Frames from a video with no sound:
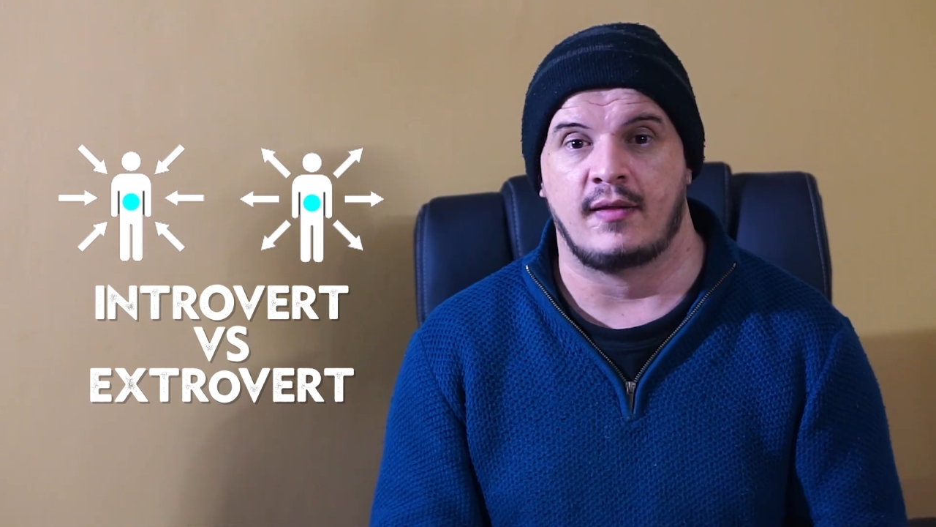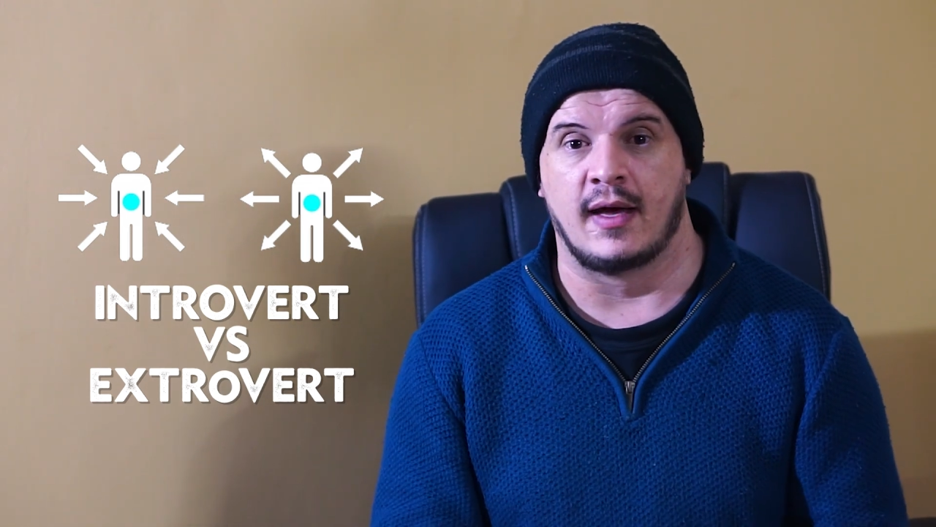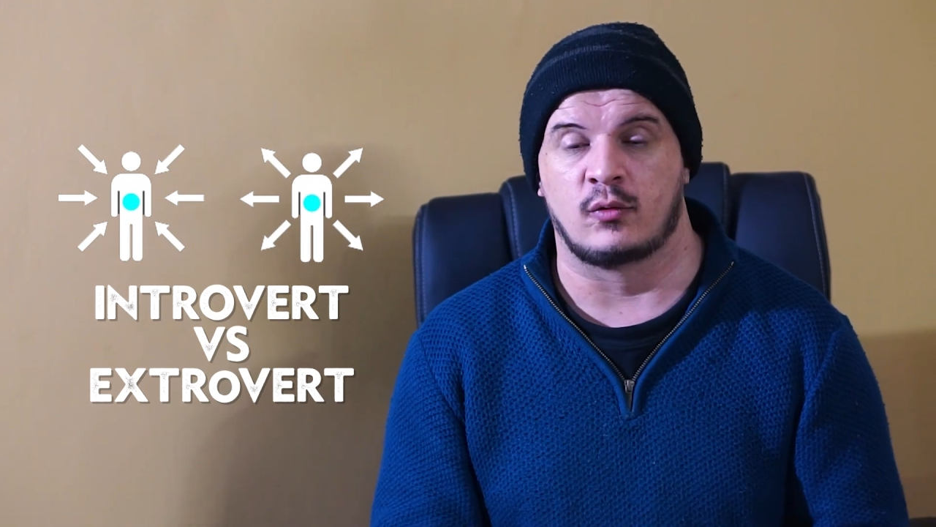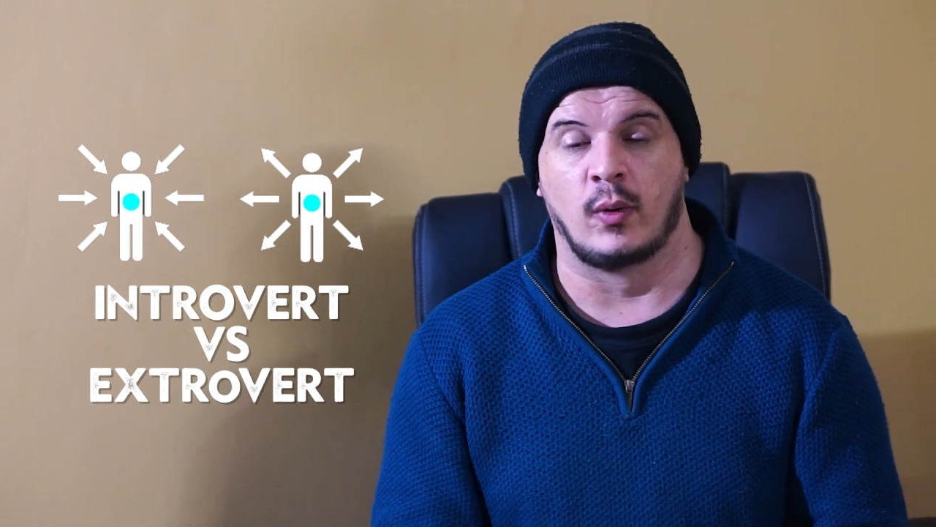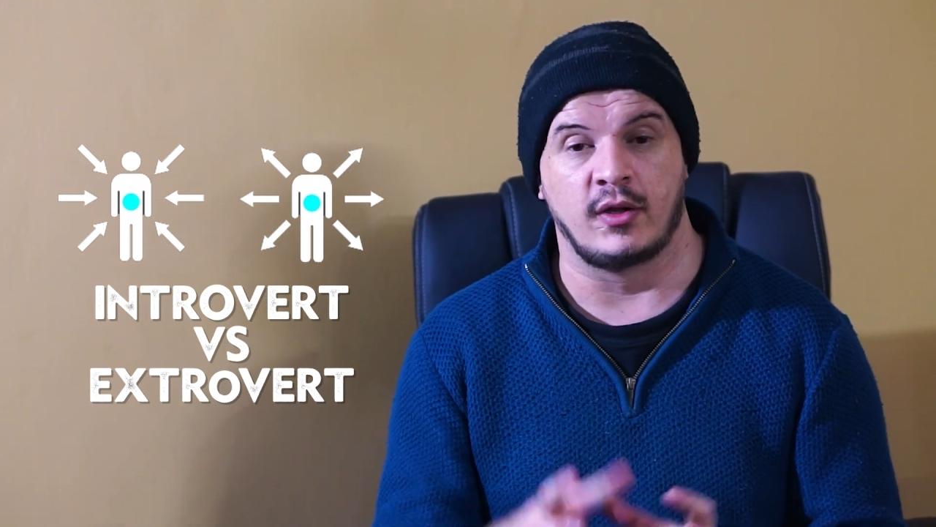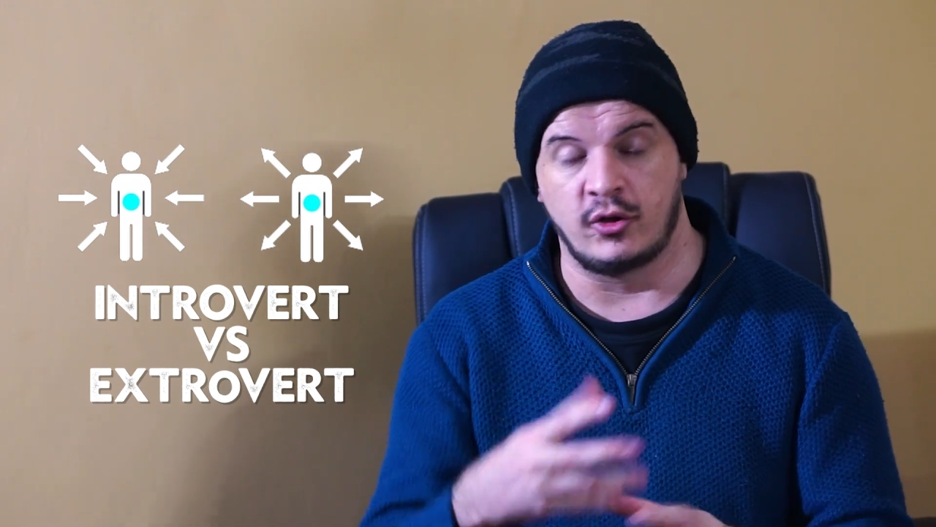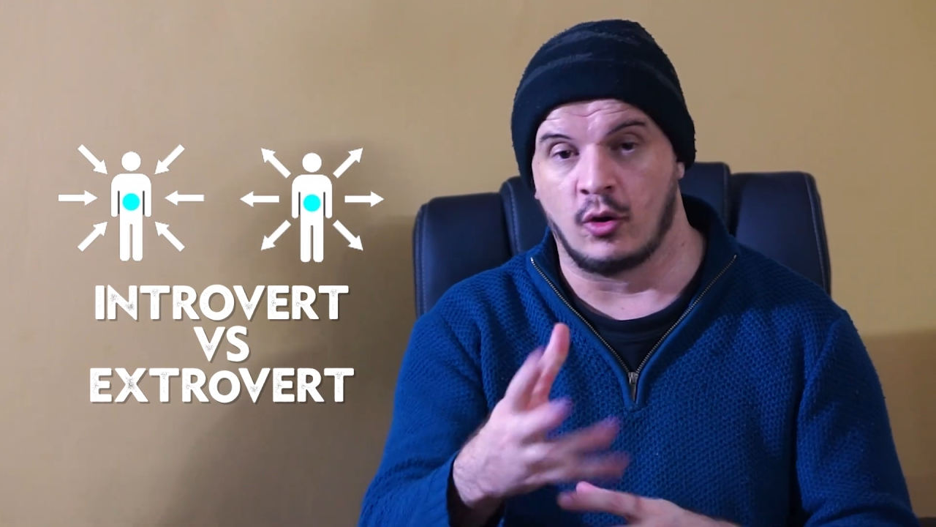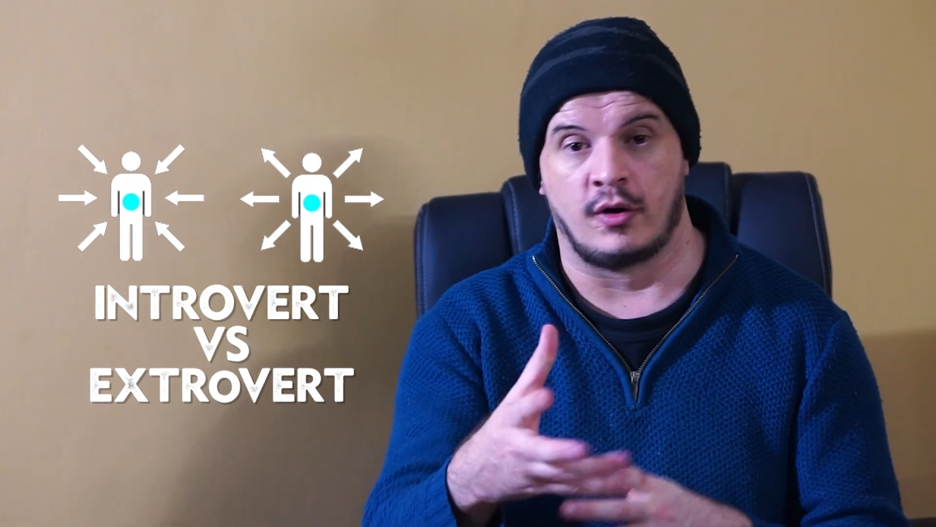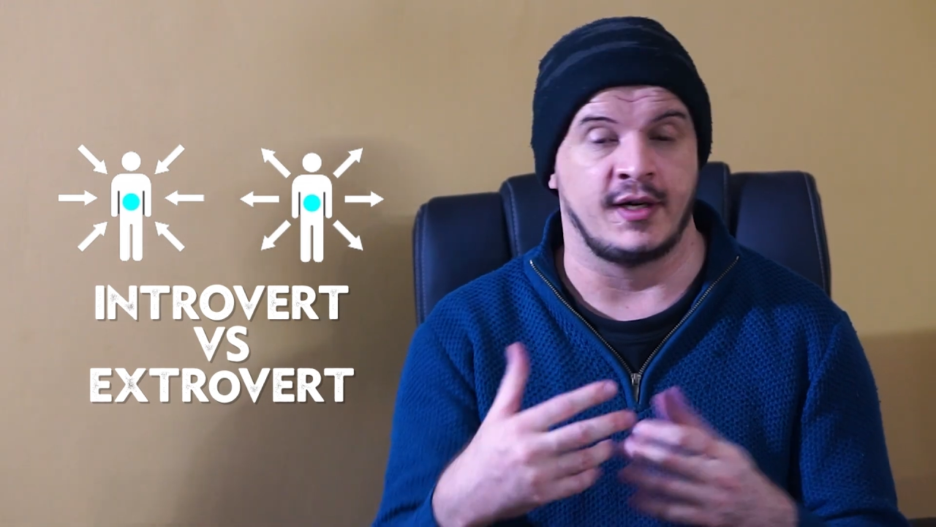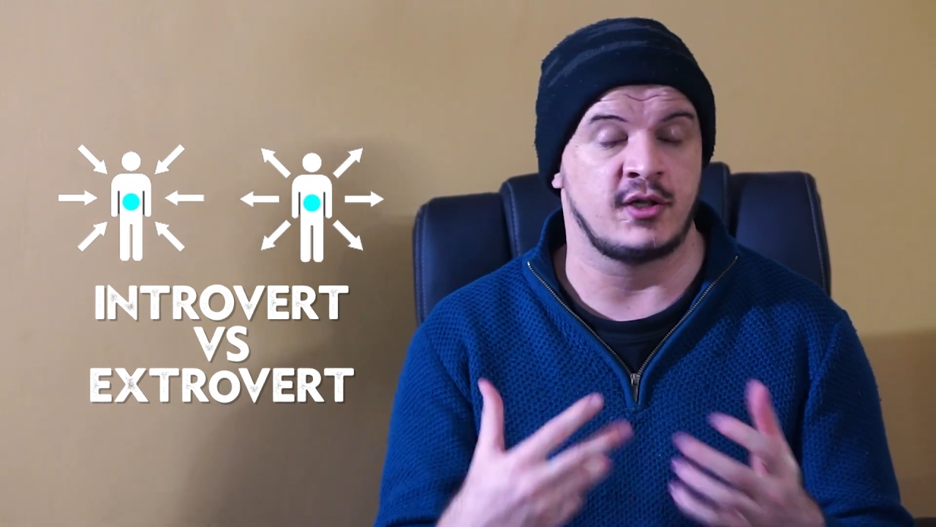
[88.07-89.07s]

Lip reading: that whether you're an